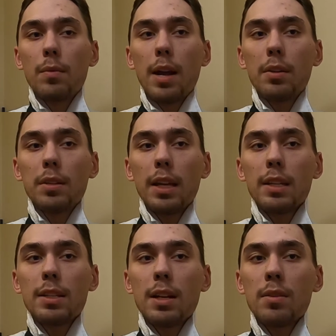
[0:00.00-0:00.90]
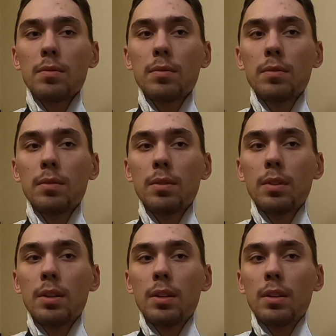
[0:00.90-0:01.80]
and around like so
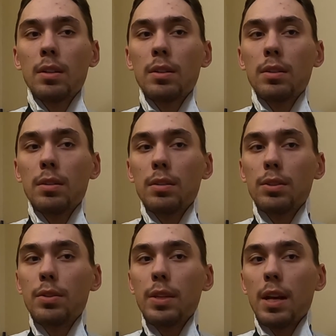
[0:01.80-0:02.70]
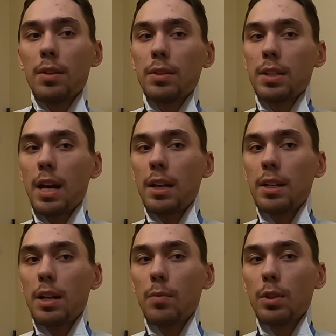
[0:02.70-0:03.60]
to the other side.
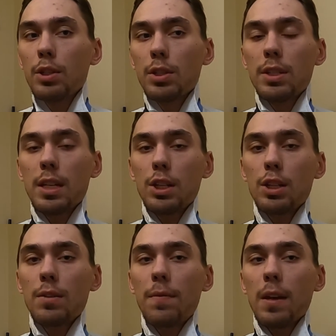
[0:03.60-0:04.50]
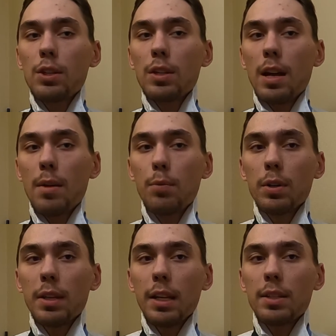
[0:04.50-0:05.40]
Now you want your stitching facing
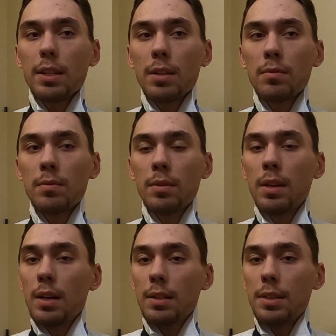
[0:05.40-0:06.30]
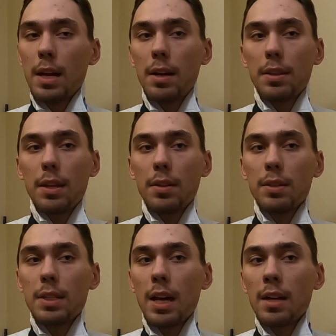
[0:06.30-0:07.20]
upward like so, down at the
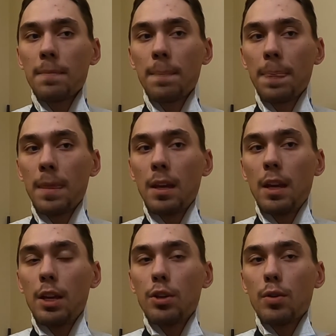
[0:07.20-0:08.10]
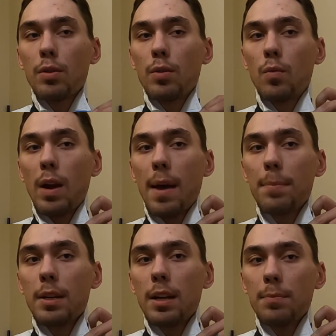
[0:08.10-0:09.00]
other side, and you're going to
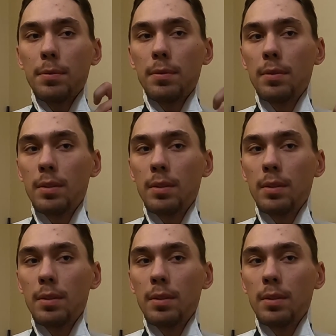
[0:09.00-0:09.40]
wrap it up